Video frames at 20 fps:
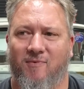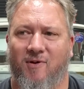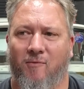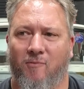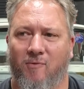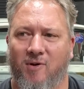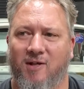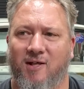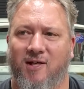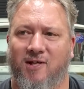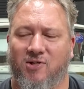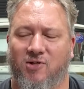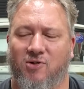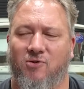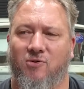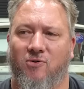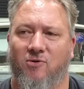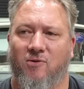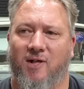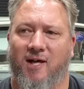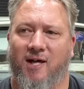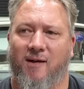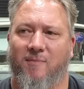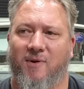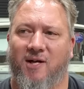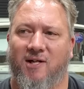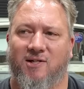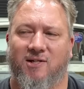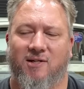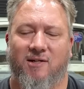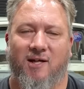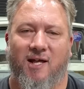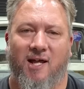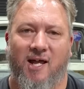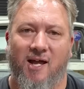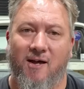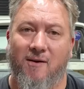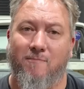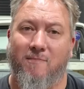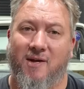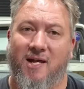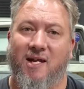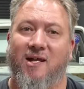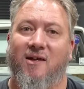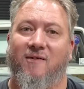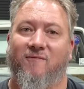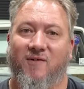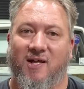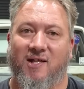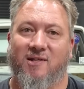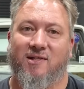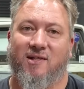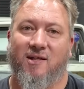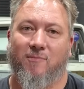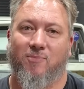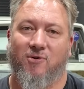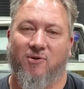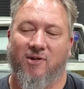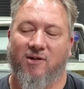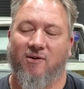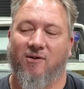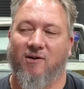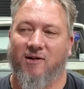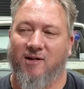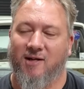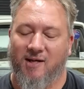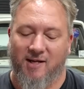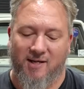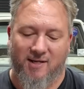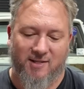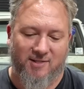really is cool how many events they're putting on.